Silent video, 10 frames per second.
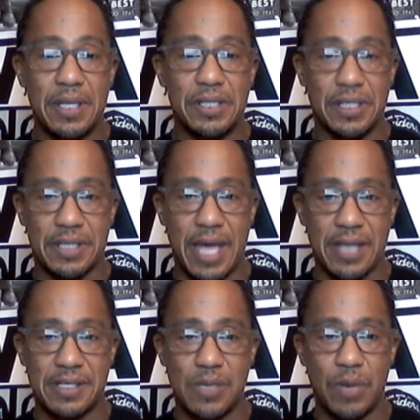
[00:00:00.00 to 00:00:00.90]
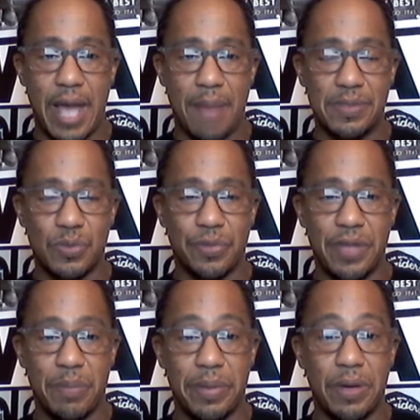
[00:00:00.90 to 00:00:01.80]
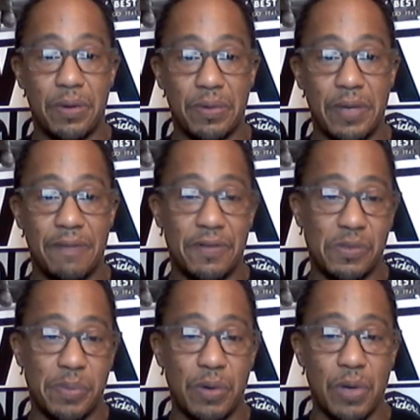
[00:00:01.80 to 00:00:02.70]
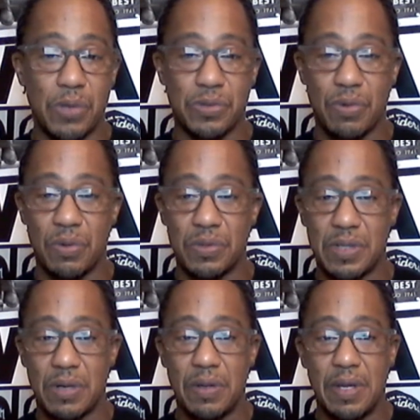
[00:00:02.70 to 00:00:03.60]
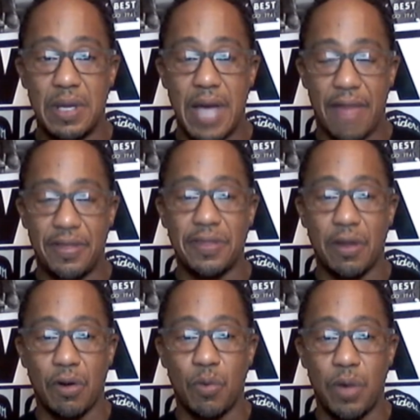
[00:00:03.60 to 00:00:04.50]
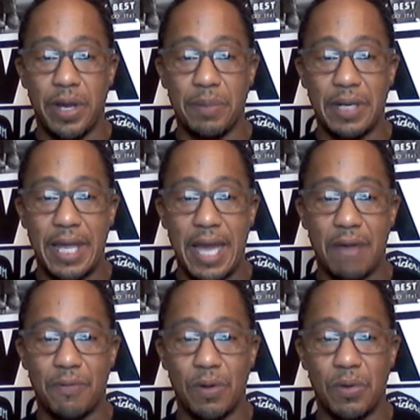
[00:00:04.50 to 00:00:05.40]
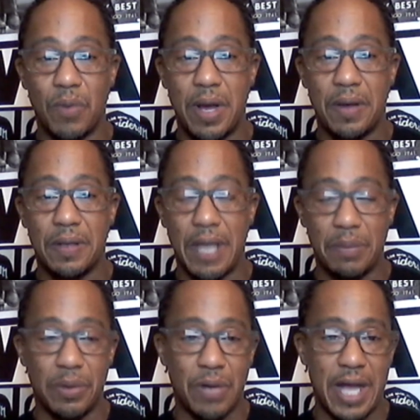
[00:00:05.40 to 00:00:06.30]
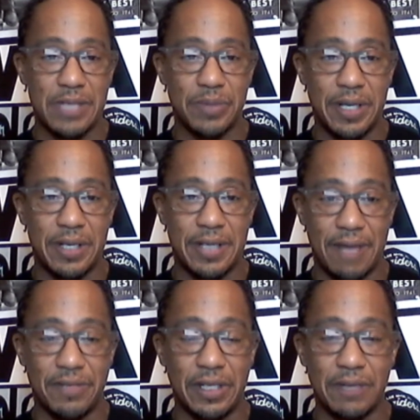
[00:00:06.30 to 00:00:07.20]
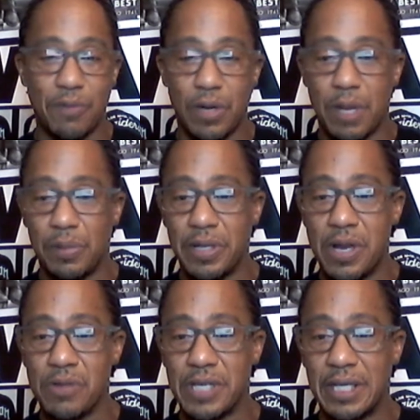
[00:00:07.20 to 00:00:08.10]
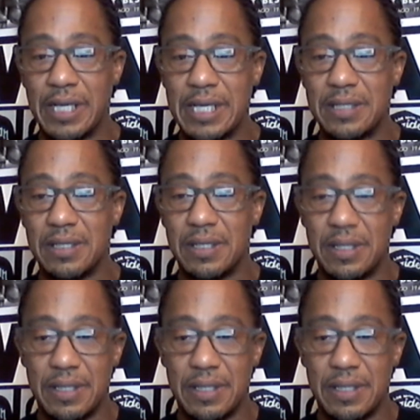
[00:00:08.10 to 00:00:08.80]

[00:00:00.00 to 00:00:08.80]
just kind of see what happens with the appeal if his appeal goes through. So I think they're going to want him to lay down for a little while, like Bill Cosby did, definitely for a couple of years at least.